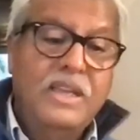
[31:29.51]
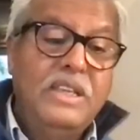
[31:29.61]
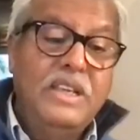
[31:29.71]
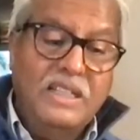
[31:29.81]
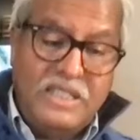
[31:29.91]

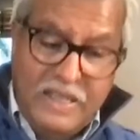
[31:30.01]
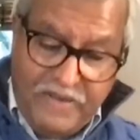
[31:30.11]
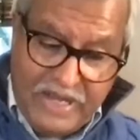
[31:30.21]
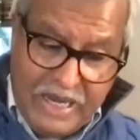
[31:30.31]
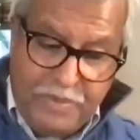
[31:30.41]
Yes, they
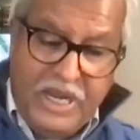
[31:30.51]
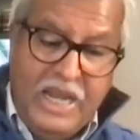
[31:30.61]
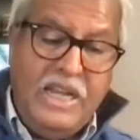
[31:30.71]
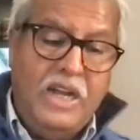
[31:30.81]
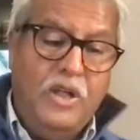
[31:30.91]
were
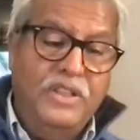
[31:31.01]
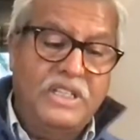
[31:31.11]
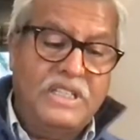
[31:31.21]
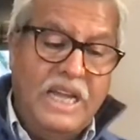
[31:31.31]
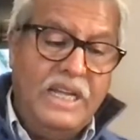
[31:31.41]
apprehended on the
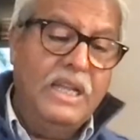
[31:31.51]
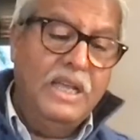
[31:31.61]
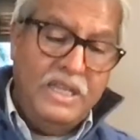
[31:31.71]
site.